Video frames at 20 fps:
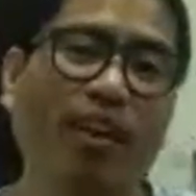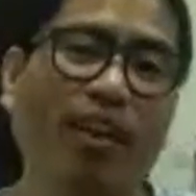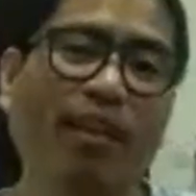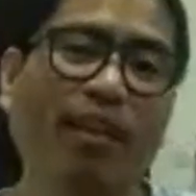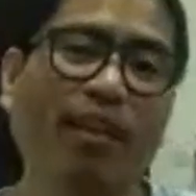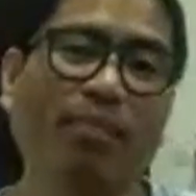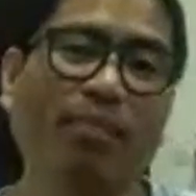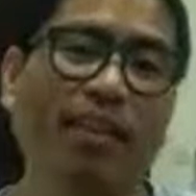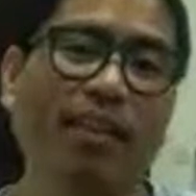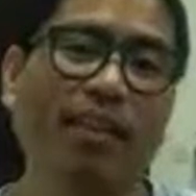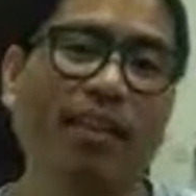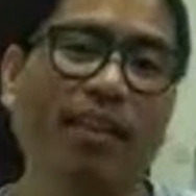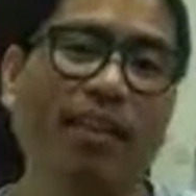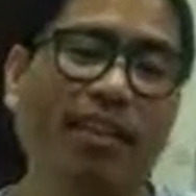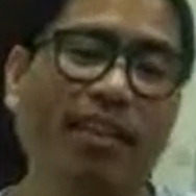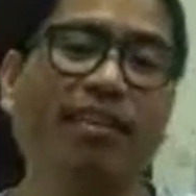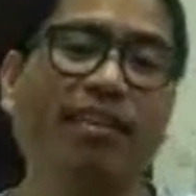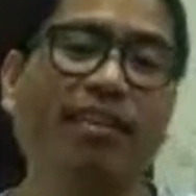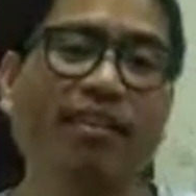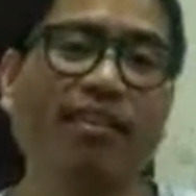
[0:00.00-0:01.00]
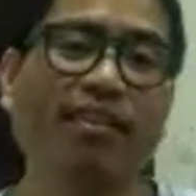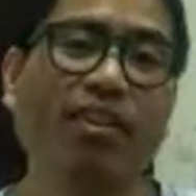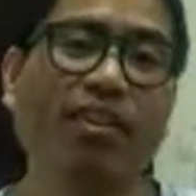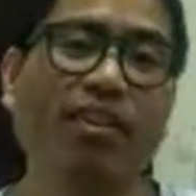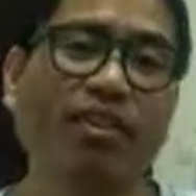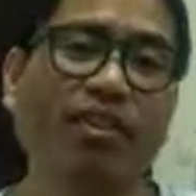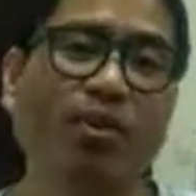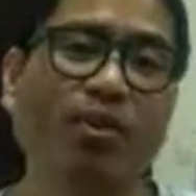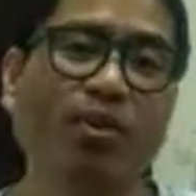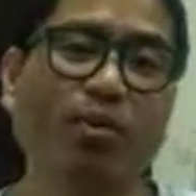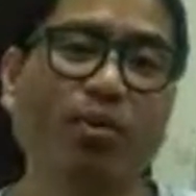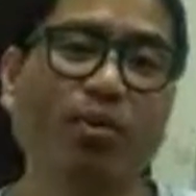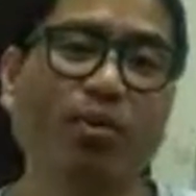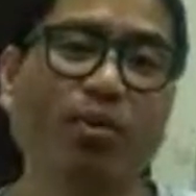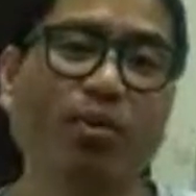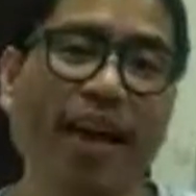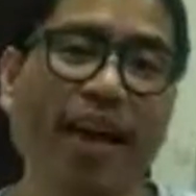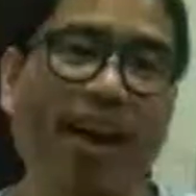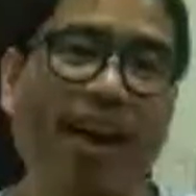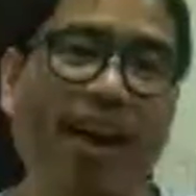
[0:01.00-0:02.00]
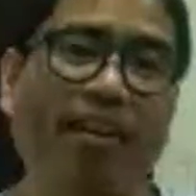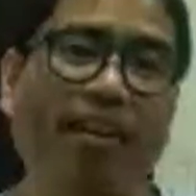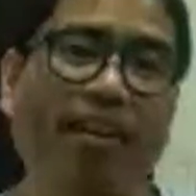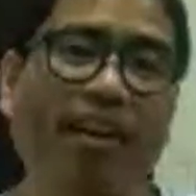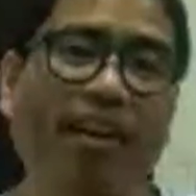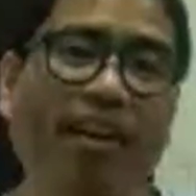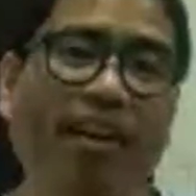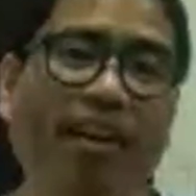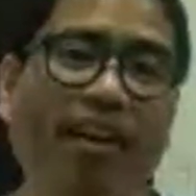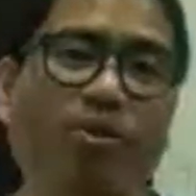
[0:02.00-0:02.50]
with the lipid and then cholesterol will be there